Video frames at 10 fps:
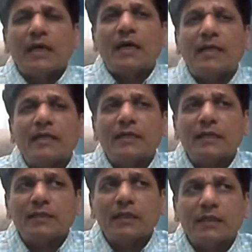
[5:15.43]
highlighted
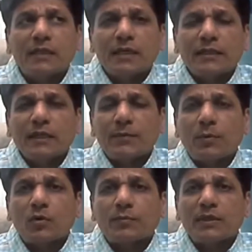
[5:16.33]
in the
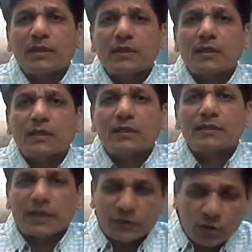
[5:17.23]
report of the
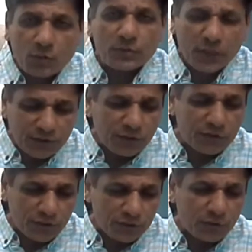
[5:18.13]
Secretary of the United
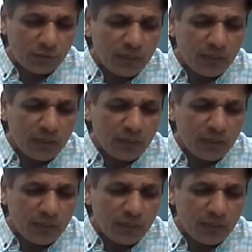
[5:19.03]
Nations.